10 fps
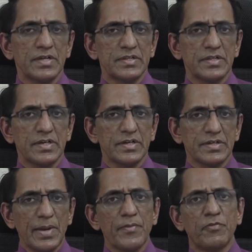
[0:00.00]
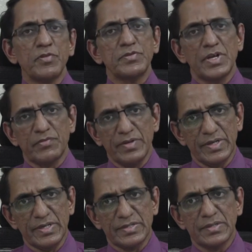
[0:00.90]
the type of food that we
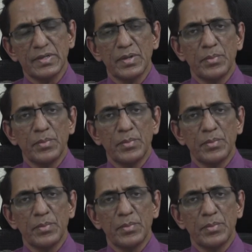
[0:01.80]
eat.